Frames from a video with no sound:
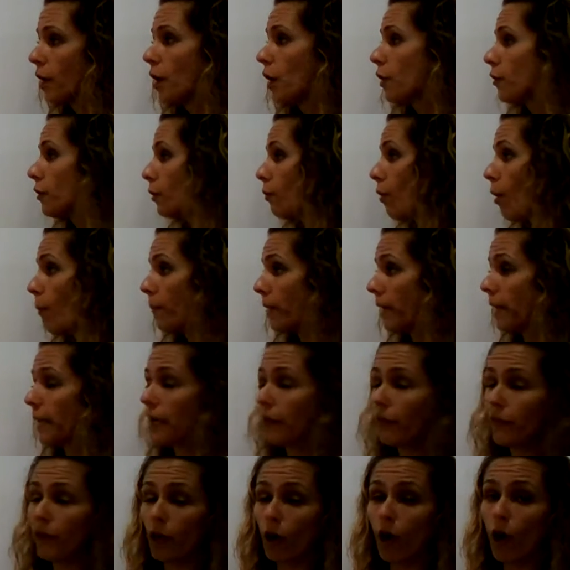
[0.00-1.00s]
There won't be
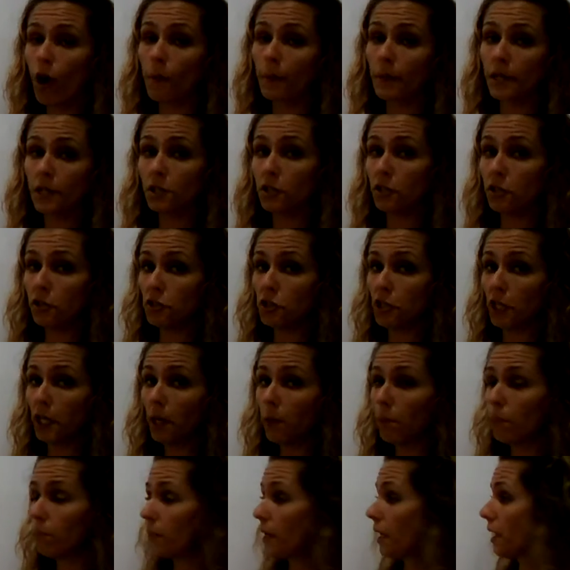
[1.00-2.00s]
anything common to
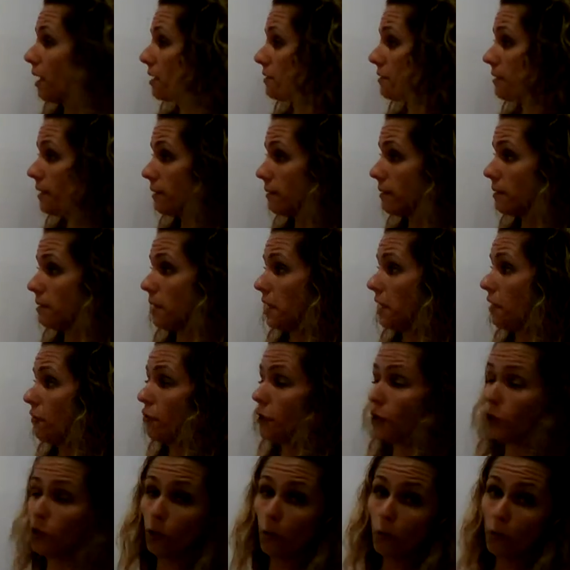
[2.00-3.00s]
g because it's in the
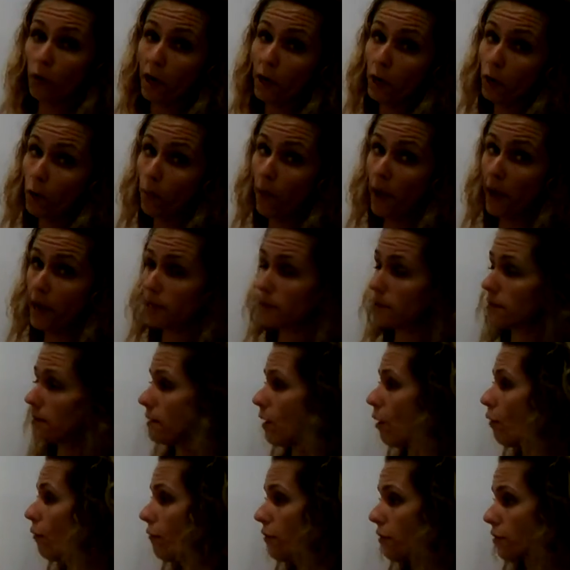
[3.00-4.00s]
numerator by
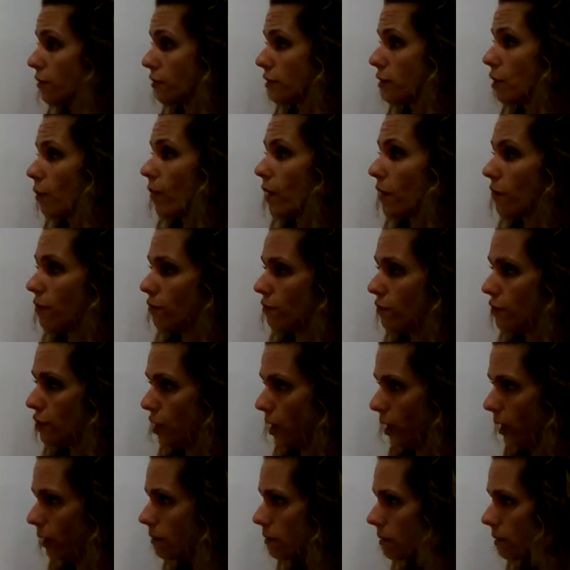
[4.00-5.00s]
itself. There's no other
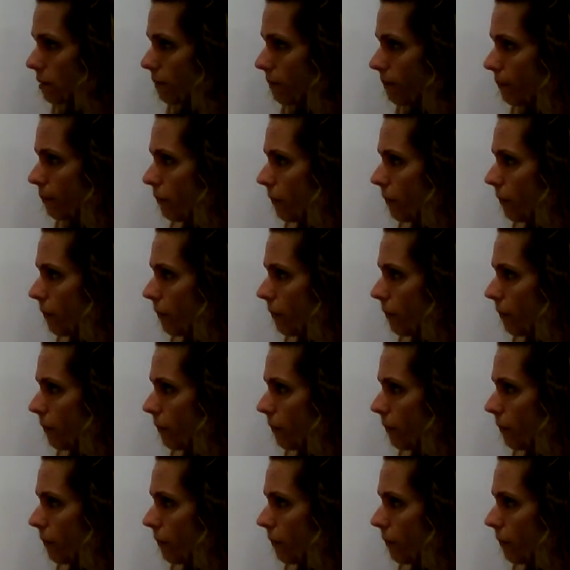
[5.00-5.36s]
g's.